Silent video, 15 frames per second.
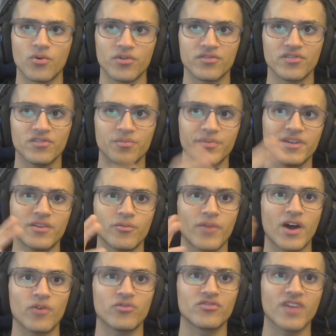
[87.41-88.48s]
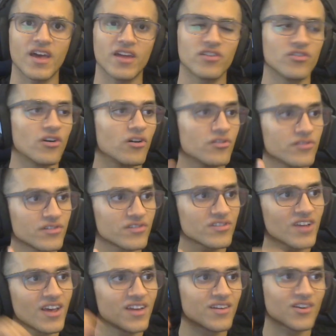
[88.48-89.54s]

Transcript: courses be around $10.